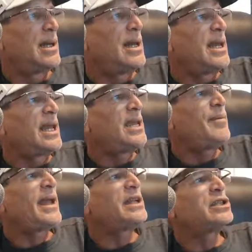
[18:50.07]
He
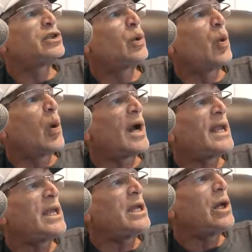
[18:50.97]
made
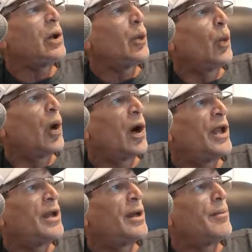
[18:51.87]

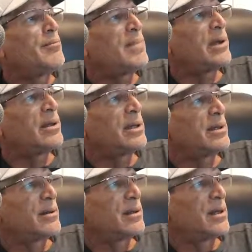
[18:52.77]
$21
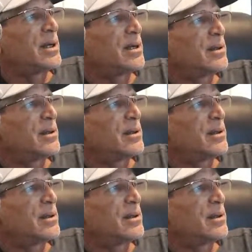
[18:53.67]
million. Look.